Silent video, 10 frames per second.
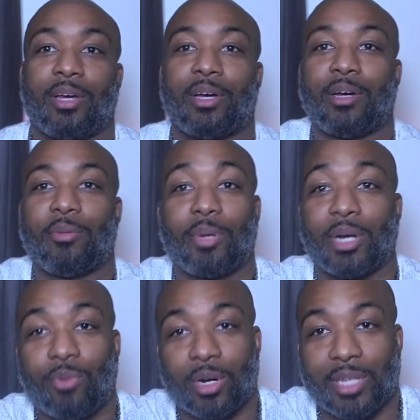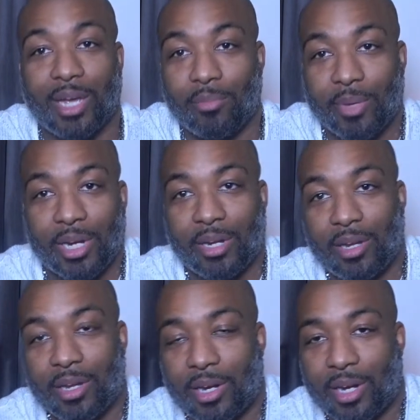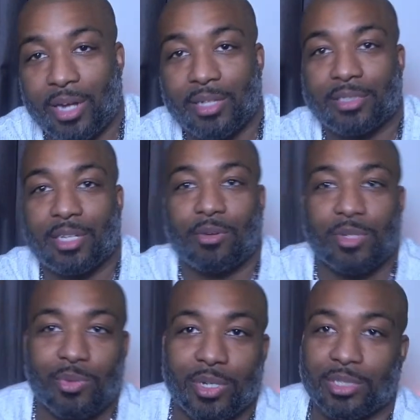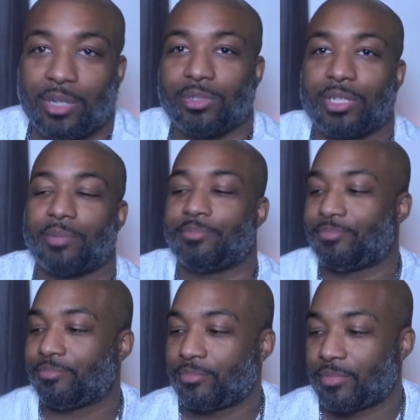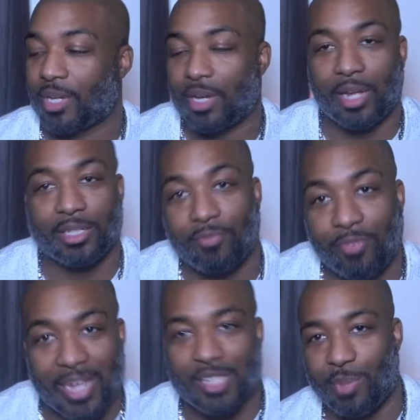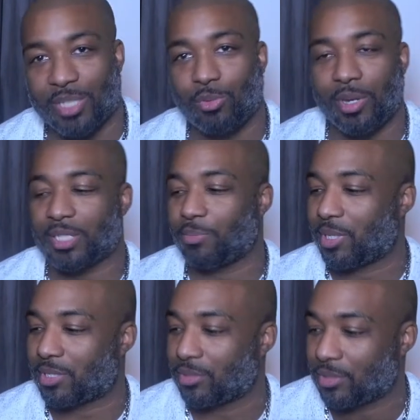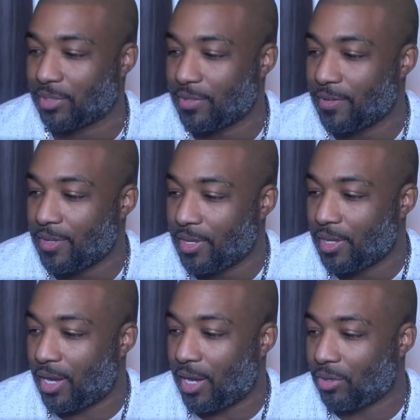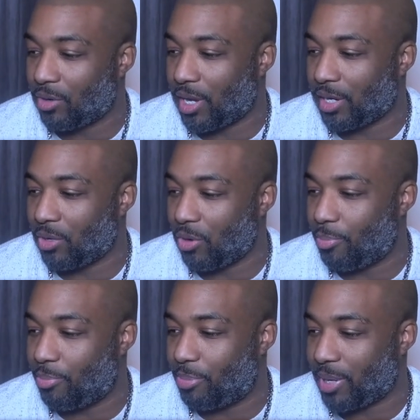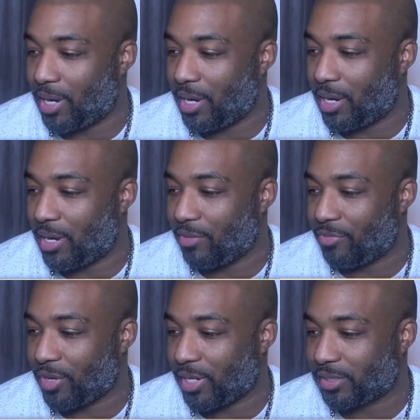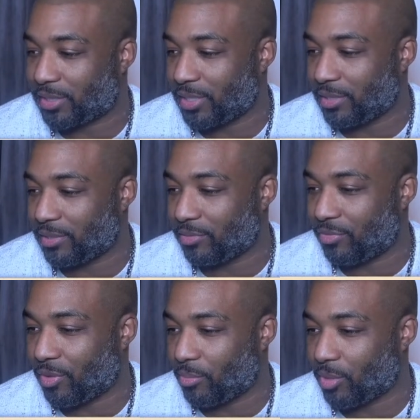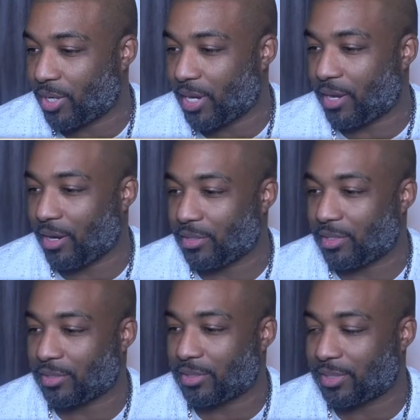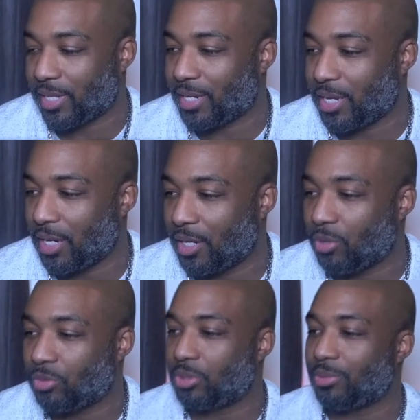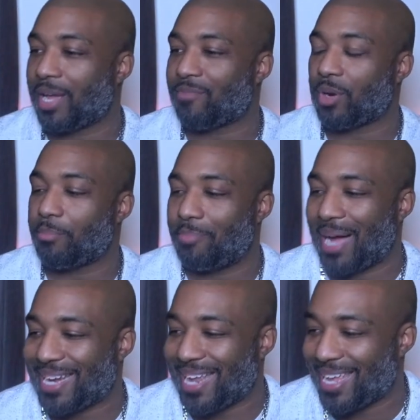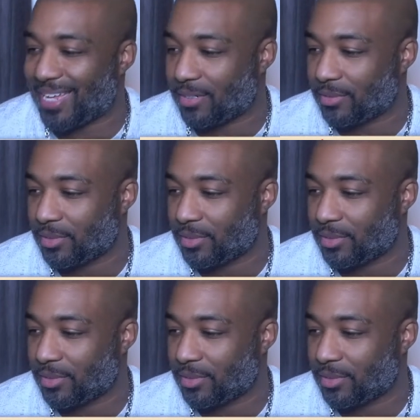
But it worked out, man. I kind of stuck with Swedish the whole time. Got to flex my Swedish muscles. Hallå allihopa, förresten, from Rickard. He's saying hello to everybody.